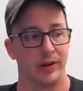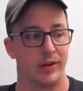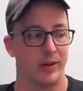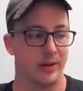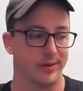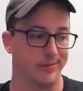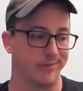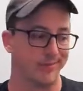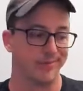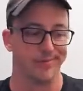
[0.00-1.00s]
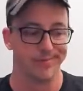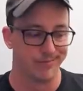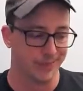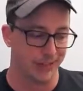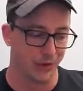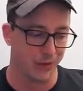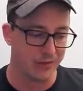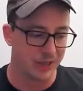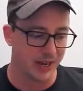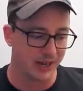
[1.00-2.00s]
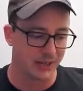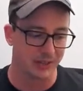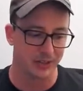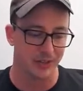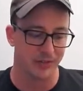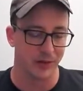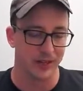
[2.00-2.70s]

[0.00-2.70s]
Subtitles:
you know, WebSocket stuff or